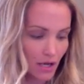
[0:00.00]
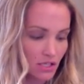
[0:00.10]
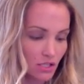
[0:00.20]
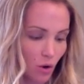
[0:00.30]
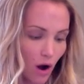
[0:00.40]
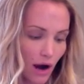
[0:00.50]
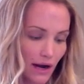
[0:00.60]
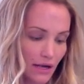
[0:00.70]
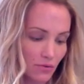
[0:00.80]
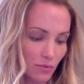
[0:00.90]
So
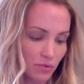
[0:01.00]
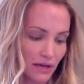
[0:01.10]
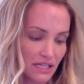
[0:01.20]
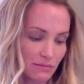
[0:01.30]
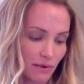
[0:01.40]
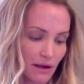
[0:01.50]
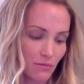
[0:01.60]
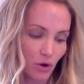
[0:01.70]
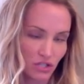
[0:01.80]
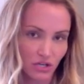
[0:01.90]
I replaced my
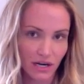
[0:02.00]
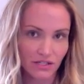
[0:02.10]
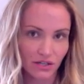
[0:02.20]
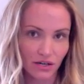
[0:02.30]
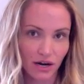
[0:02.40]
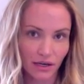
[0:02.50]
moisturizer,